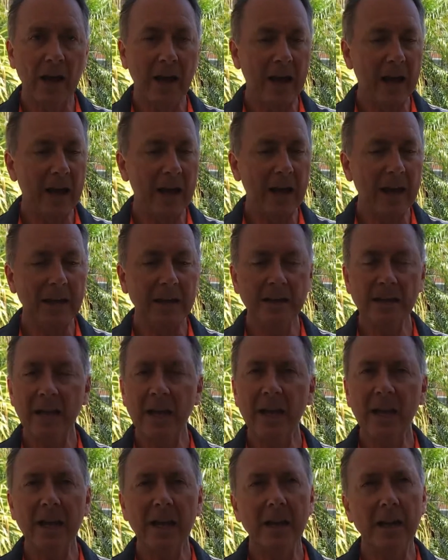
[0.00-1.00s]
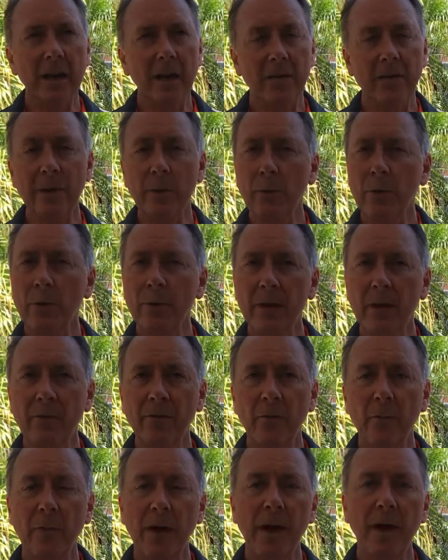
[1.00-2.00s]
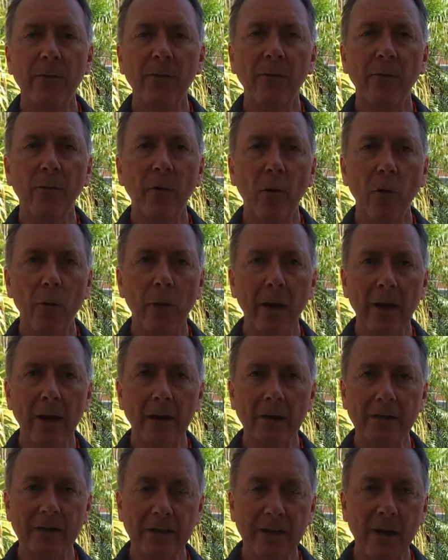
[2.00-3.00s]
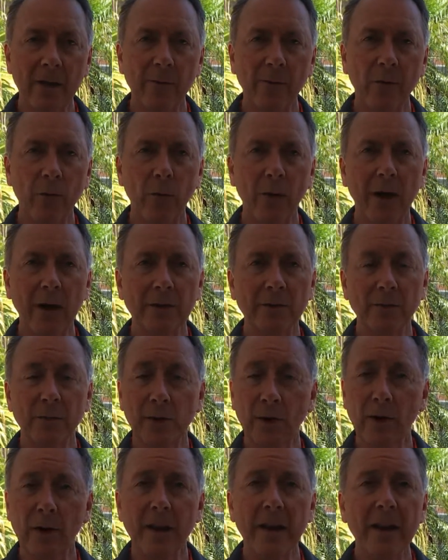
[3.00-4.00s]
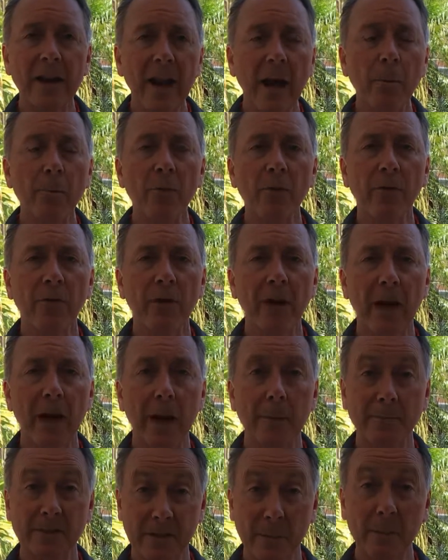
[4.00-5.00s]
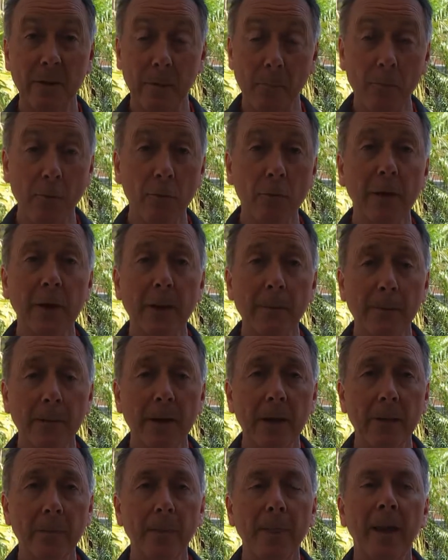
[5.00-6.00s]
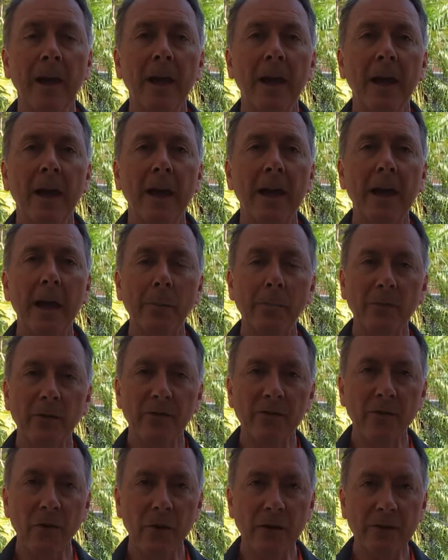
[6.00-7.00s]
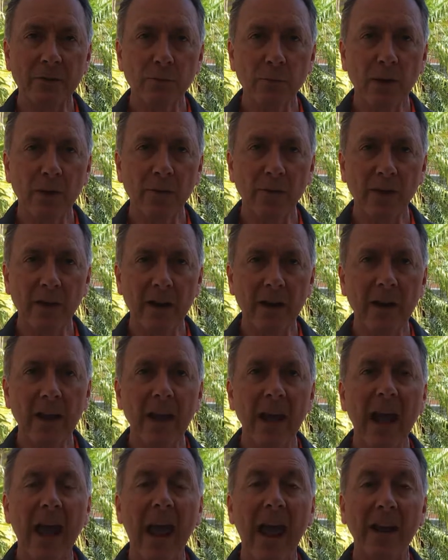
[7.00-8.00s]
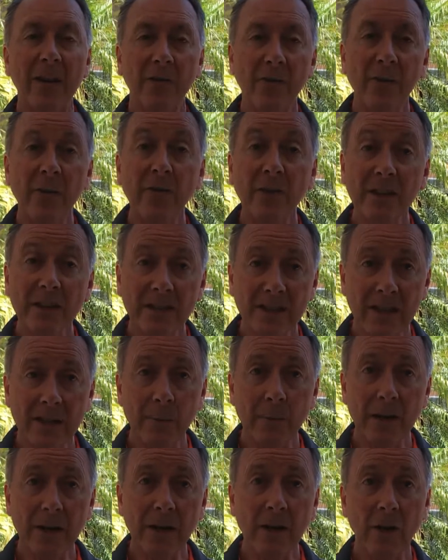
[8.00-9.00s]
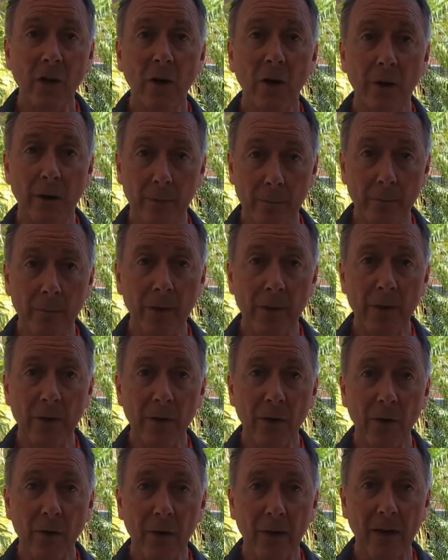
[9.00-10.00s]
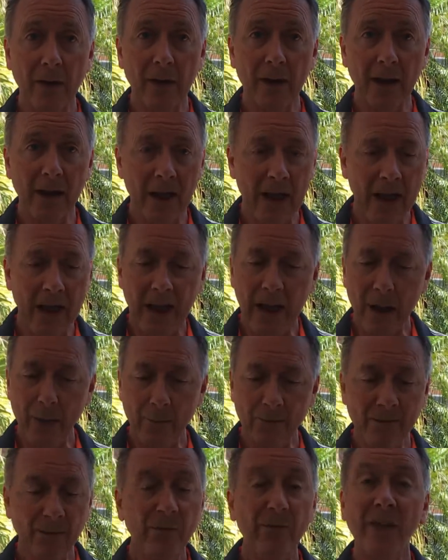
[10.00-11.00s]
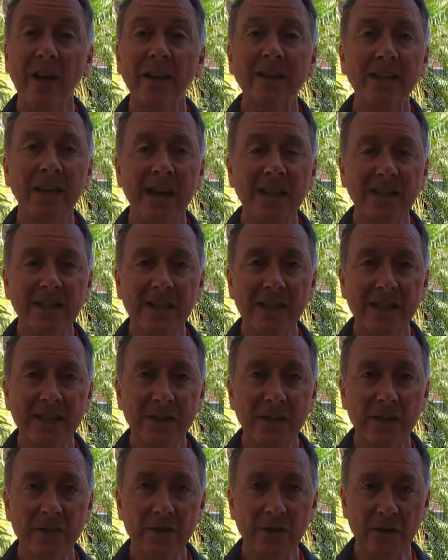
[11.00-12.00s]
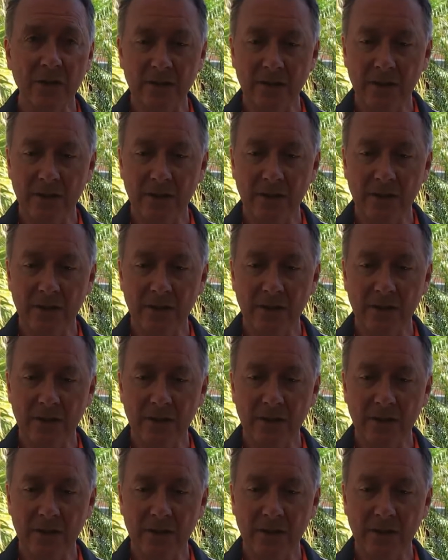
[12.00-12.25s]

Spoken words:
And I think we were there for about 4 hours. In that 4 hours, we got a number of carp, some of them really big, a couple of nice redfin, and a 50 centimetre cod, Murray cod. It was a fantastic session.